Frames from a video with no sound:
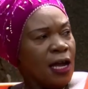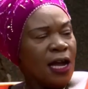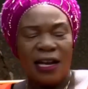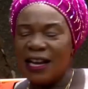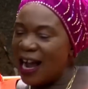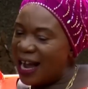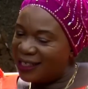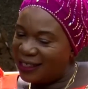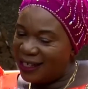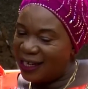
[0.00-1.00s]
mufuna.
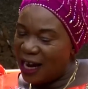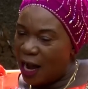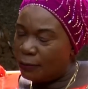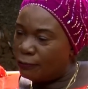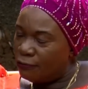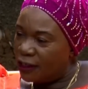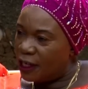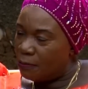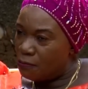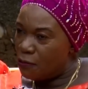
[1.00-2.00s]
Ng'ajja
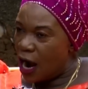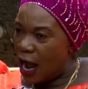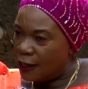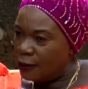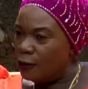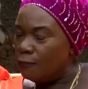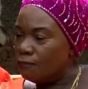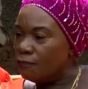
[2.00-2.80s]
n'abuuza emmwanyi.